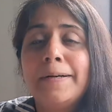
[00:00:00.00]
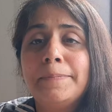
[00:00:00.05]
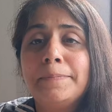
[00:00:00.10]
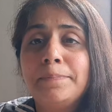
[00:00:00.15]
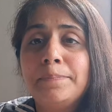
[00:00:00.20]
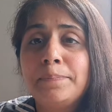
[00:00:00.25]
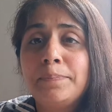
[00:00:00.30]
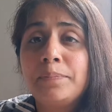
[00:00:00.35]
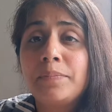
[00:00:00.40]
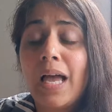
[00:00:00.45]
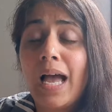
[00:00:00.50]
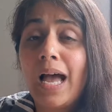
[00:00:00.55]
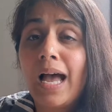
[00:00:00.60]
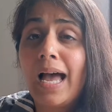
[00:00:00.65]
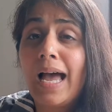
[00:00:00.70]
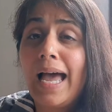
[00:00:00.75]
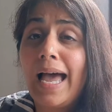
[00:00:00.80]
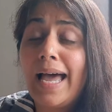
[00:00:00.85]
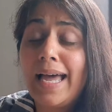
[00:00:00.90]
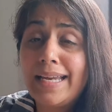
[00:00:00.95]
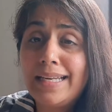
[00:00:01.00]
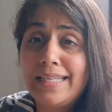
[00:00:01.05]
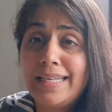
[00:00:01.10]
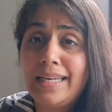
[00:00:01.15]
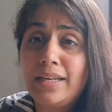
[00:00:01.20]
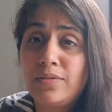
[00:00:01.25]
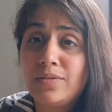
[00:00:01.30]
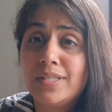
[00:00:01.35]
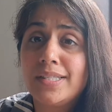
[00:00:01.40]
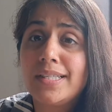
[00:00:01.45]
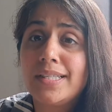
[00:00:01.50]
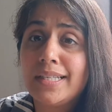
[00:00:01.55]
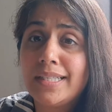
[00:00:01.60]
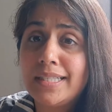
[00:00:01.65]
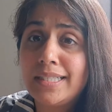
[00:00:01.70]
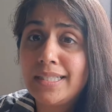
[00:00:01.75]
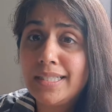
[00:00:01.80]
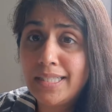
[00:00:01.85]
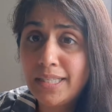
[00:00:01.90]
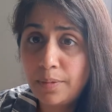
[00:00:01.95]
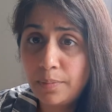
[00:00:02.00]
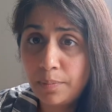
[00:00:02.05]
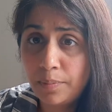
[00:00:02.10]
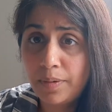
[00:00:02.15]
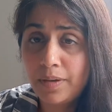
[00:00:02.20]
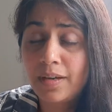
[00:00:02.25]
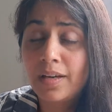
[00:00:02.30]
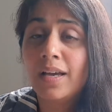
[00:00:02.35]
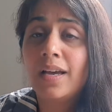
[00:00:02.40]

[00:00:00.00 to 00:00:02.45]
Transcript: And here is a tip.